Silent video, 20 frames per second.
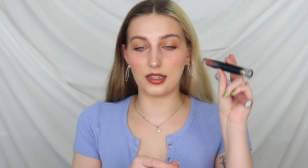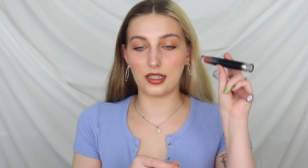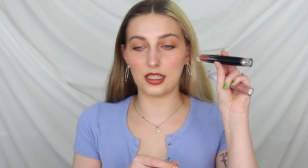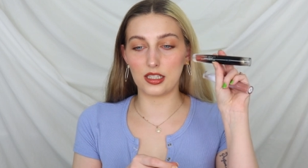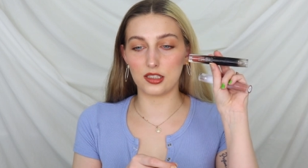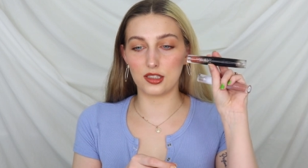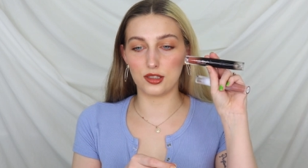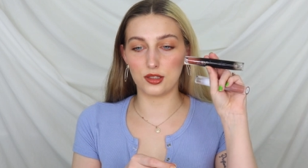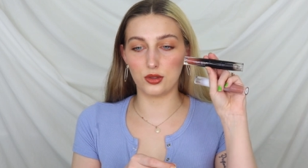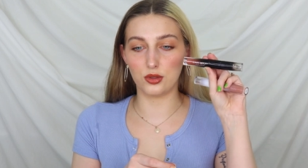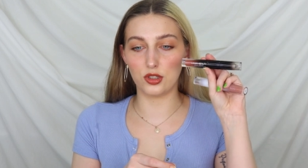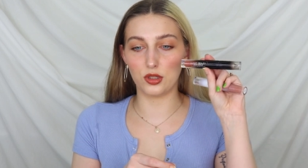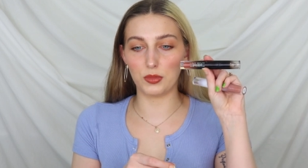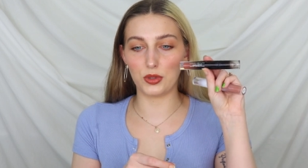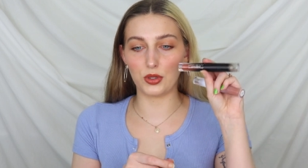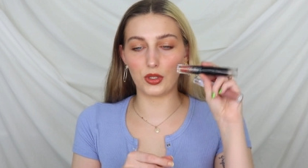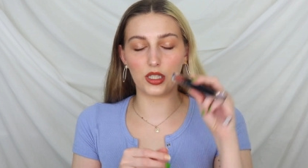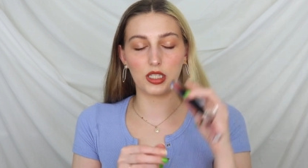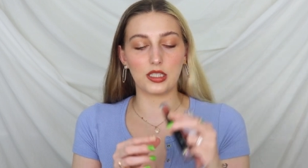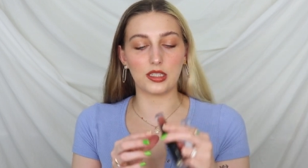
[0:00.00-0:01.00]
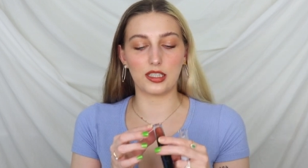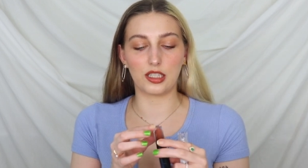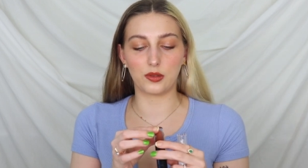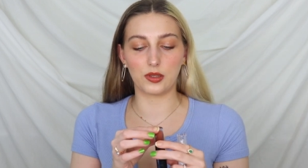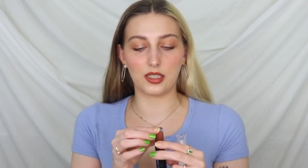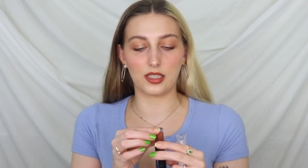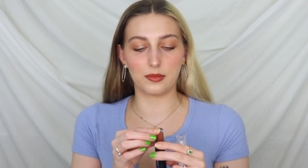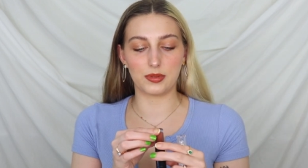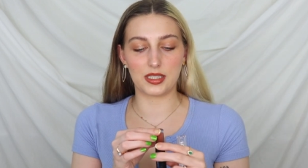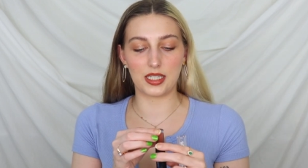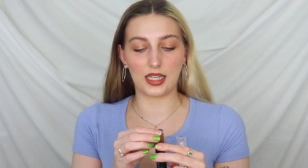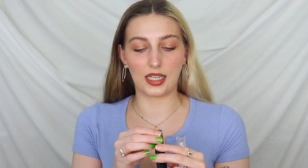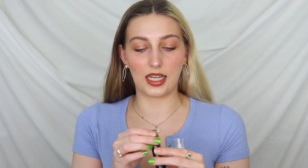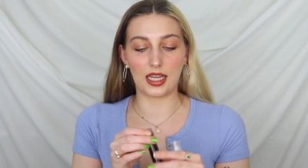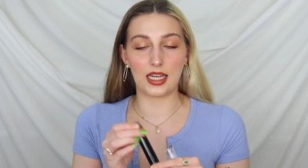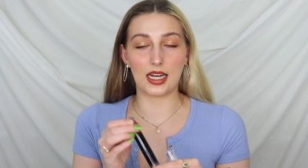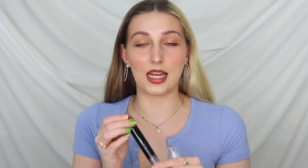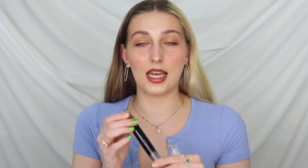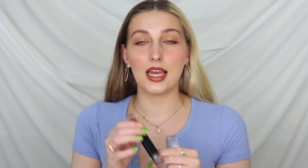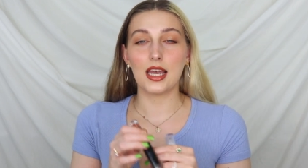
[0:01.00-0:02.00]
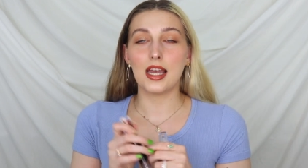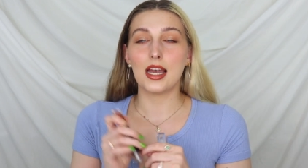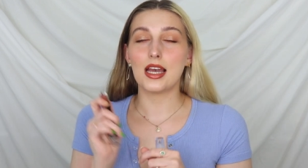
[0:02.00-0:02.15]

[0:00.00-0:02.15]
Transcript: The Lunar Beauty Liquid Lipstick in